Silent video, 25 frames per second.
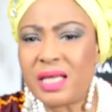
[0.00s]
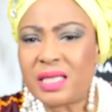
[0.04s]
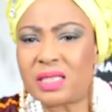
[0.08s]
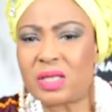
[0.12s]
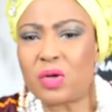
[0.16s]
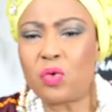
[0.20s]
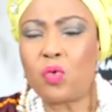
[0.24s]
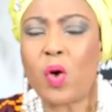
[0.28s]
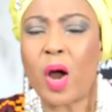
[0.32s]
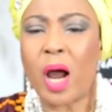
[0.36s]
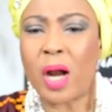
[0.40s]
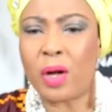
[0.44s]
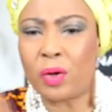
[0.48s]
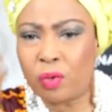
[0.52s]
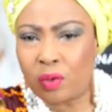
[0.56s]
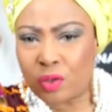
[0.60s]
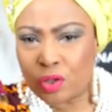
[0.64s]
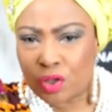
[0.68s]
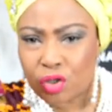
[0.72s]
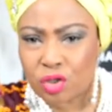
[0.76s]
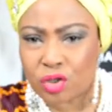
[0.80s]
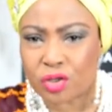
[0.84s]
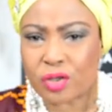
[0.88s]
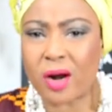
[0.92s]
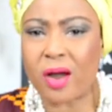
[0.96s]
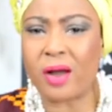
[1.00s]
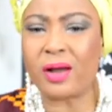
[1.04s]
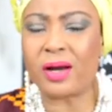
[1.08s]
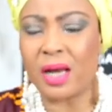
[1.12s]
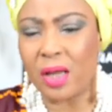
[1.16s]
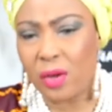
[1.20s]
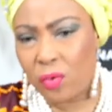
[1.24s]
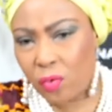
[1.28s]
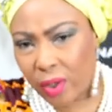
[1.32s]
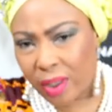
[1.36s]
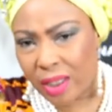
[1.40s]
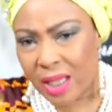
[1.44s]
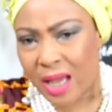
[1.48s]
the one who's
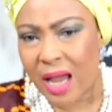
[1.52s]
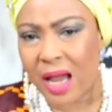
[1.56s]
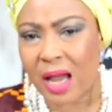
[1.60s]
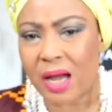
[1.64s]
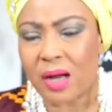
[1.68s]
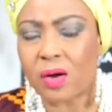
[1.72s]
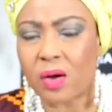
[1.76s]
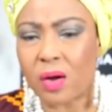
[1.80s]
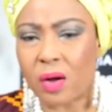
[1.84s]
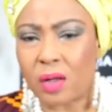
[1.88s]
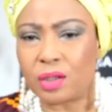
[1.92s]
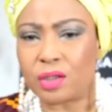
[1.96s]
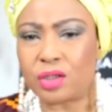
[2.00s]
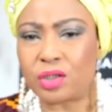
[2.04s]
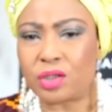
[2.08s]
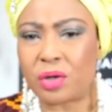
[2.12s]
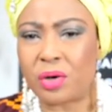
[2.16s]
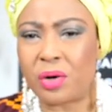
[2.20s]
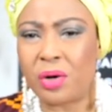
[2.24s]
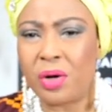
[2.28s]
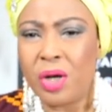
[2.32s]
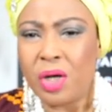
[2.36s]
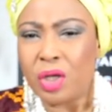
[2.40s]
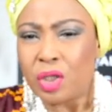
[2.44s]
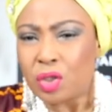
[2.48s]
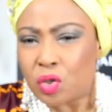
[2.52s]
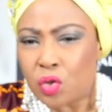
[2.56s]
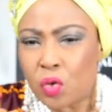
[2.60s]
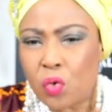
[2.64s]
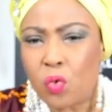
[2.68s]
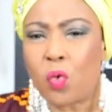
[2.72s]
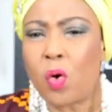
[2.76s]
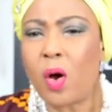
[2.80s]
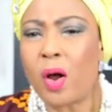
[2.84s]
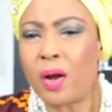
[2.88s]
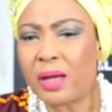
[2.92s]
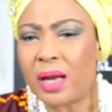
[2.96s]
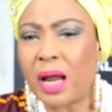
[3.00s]
struggling with her culture to
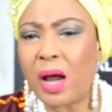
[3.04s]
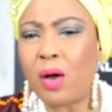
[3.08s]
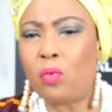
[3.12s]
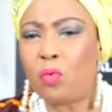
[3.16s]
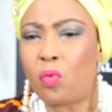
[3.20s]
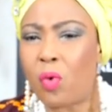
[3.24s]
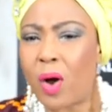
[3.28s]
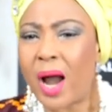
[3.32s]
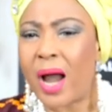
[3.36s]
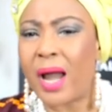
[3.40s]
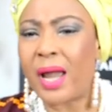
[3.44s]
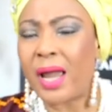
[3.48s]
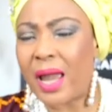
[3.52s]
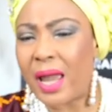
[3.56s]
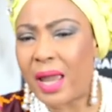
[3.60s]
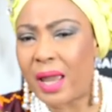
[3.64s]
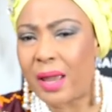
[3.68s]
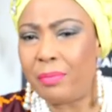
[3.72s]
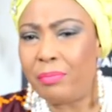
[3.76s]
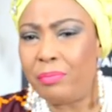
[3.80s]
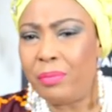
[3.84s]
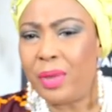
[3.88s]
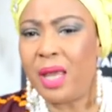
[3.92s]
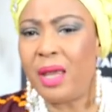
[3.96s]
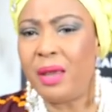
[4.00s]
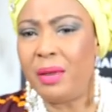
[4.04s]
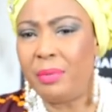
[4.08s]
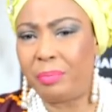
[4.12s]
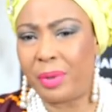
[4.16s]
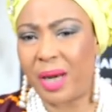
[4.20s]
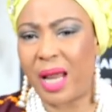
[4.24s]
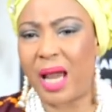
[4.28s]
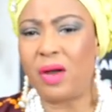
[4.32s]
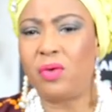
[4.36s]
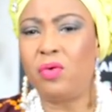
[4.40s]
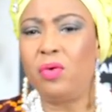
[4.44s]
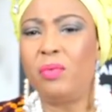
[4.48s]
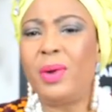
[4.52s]
wonder why me
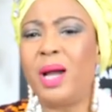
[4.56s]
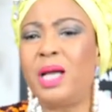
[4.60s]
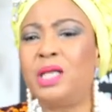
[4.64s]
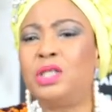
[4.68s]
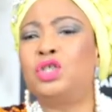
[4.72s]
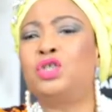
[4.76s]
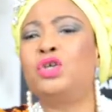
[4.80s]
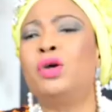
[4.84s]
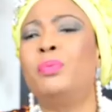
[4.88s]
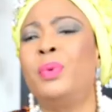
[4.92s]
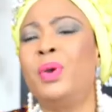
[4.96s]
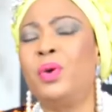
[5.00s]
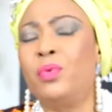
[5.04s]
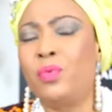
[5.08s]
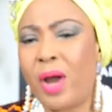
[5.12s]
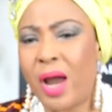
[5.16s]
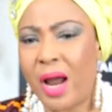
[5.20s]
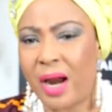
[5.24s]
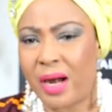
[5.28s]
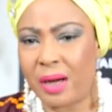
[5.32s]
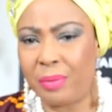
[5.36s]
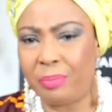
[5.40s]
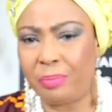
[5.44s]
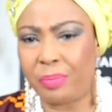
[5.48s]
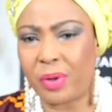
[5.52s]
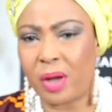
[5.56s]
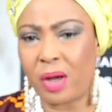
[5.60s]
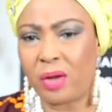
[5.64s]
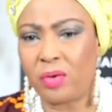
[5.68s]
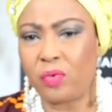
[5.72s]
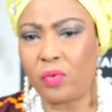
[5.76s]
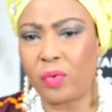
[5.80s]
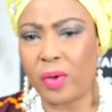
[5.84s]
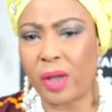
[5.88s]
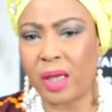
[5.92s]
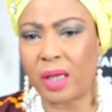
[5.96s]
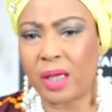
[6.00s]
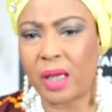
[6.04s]
black woman should be wearing blonde
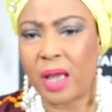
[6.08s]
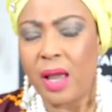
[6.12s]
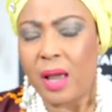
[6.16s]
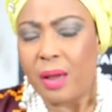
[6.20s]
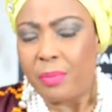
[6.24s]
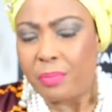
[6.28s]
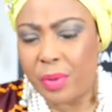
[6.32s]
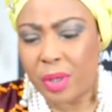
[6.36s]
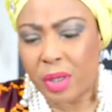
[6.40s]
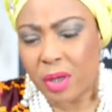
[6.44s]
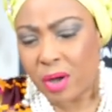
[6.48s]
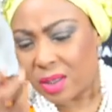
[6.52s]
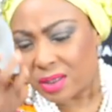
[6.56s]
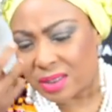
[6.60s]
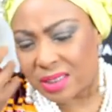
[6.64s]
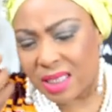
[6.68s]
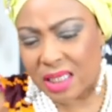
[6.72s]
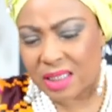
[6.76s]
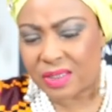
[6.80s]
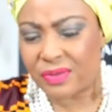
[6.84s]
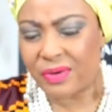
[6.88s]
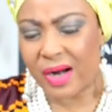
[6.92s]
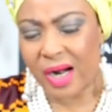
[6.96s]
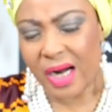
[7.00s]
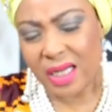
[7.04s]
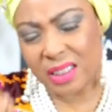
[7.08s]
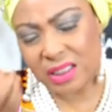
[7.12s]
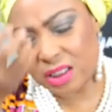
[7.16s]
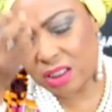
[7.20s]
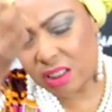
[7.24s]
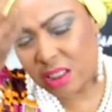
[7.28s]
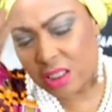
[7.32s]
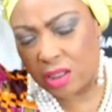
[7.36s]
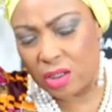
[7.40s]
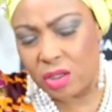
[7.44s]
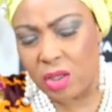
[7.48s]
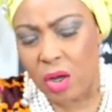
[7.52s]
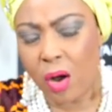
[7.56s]
wig because as far as
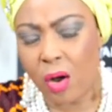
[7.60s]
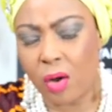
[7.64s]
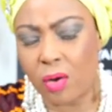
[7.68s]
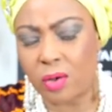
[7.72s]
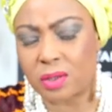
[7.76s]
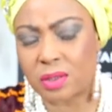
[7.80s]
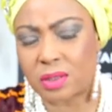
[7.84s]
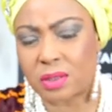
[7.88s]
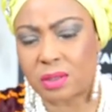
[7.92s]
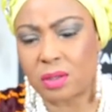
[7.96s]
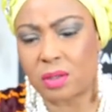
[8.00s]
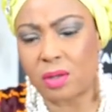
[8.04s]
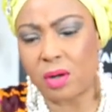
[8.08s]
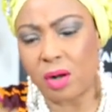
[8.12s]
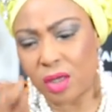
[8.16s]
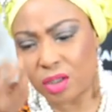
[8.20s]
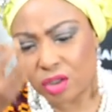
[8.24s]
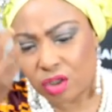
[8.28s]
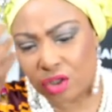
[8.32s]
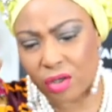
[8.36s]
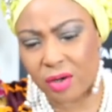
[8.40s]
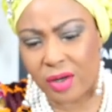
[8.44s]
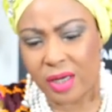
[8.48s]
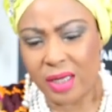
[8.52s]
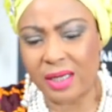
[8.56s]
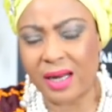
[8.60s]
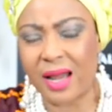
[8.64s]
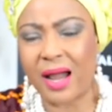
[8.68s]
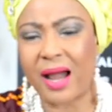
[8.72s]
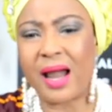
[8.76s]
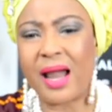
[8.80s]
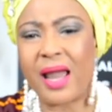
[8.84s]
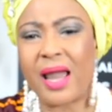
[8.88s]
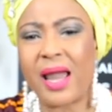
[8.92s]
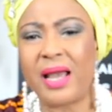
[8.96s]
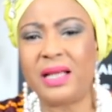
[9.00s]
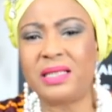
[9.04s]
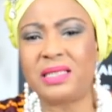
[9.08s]
she knows culture in
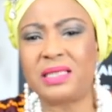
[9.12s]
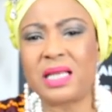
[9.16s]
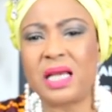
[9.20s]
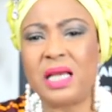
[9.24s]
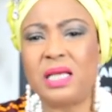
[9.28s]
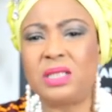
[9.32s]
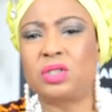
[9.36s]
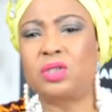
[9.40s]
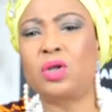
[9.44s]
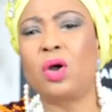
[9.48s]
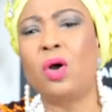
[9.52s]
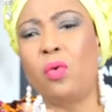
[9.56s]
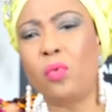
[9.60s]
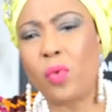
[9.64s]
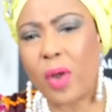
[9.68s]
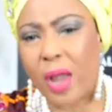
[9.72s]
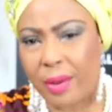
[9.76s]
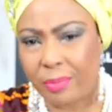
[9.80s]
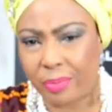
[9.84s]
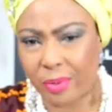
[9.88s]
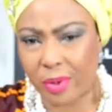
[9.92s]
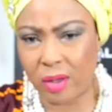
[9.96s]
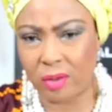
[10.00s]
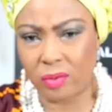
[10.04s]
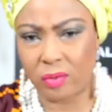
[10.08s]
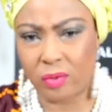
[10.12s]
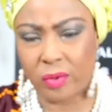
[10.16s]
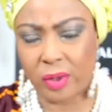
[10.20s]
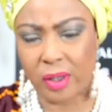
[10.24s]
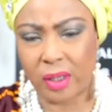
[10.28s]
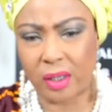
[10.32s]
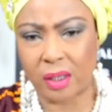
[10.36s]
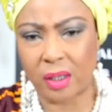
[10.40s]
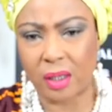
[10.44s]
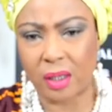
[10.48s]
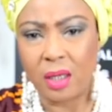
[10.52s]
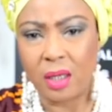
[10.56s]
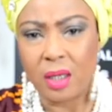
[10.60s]
her head says don't wear blonde wig
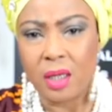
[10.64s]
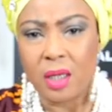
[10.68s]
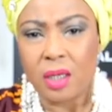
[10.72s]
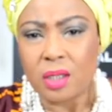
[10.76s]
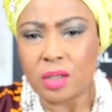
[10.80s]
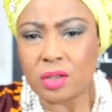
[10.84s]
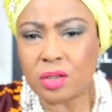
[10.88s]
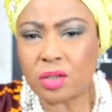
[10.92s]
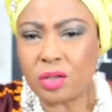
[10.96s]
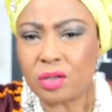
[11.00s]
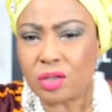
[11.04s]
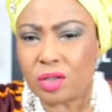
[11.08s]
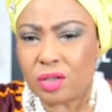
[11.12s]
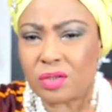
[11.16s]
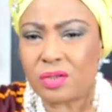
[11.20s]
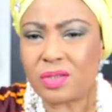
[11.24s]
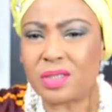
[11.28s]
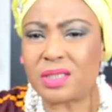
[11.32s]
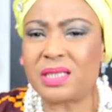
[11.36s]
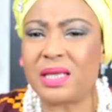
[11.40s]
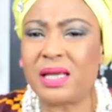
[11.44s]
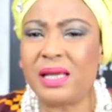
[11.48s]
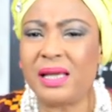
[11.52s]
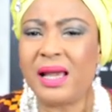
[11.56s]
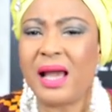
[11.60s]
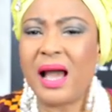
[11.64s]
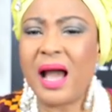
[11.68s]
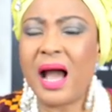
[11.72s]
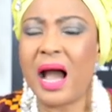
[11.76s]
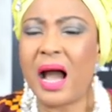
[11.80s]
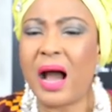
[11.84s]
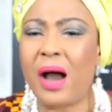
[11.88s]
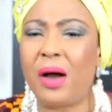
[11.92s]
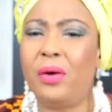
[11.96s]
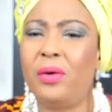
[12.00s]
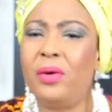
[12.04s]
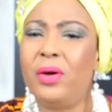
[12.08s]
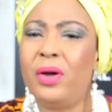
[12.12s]
so do you see
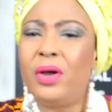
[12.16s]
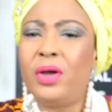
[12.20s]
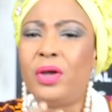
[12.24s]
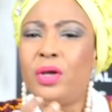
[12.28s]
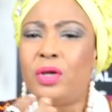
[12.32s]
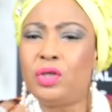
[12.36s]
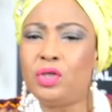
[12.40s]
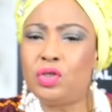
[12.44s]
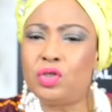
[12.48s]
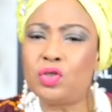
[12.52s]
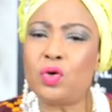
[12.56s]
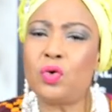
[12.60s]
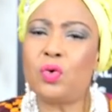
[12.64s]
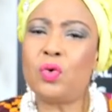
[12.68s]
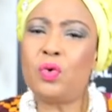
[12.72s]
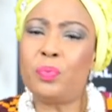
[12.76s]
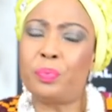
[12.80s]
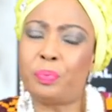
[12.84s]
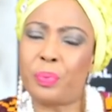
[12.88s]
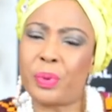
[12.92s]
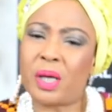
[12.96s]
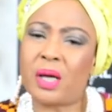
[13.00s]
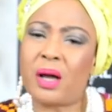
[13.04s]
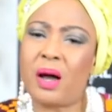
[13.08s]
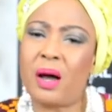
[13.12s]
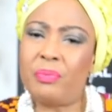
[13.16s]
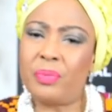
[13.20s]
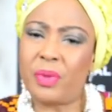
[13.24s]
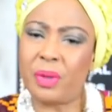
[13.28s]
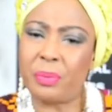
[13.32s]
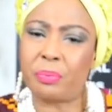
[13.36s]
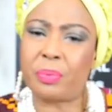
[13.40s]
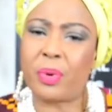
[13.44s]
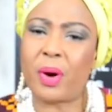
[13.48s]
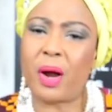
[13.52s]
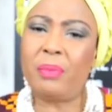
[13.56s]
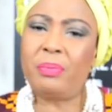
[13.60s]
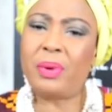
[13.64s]
how you become the
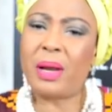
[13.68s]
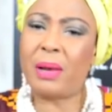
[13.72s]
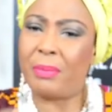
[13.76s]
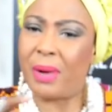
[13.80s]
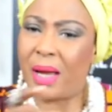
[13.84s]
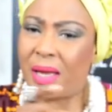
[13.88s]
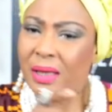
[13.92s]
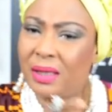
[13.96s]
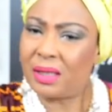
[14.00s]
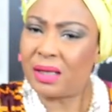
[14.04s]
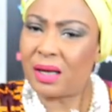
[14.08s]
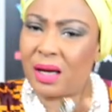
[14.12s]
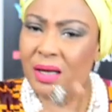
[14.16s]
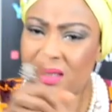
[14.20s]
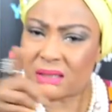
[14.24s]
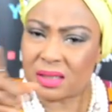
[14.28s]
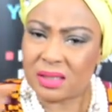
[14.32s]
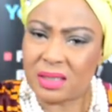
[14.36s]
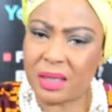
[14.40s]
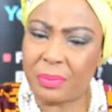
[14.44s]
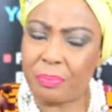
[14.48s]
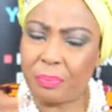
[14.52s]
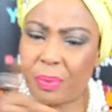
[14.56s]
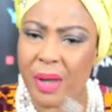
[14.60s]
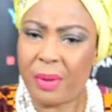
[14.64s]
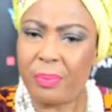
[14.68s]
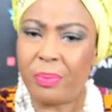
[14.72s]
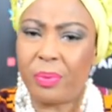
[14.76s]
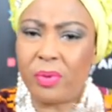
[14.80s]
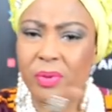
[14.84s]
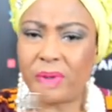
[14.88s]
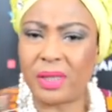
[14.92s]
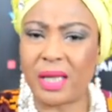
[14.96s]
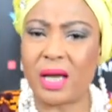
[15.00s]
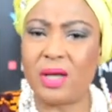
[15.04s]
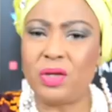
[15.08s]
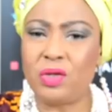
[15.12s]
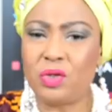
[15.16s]
problem and not the people
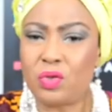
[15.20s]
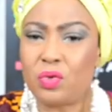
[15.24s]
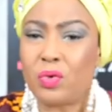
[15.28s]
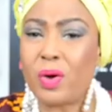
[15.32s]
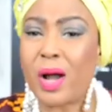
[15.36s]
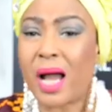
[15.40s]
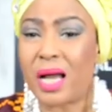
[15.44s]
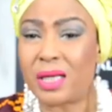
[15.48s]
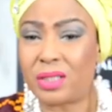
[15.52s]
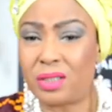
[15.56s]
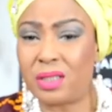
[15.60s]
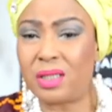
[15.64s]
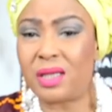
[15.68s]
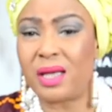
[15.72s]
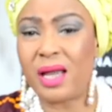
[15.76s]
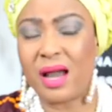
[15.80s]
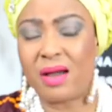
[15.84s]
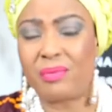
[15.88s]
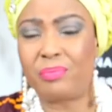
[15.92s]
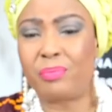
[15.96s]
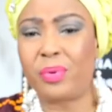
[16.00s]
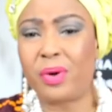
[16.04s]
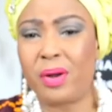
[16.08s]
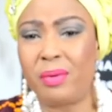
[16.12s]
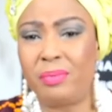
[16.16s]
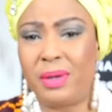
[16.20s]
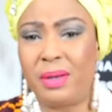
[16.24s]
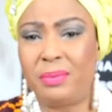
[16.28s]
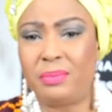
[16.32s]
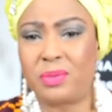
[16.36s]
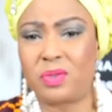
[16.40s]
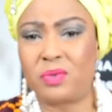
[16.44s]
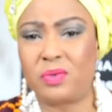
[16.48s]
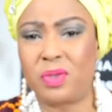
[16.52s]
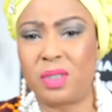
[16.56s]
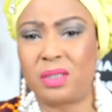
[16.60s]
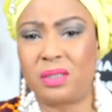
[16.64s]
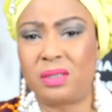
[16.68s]
that you actually have
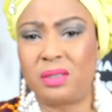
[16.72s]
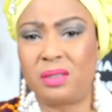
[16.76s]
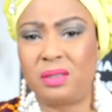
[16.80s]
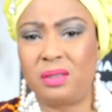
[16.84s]
problems with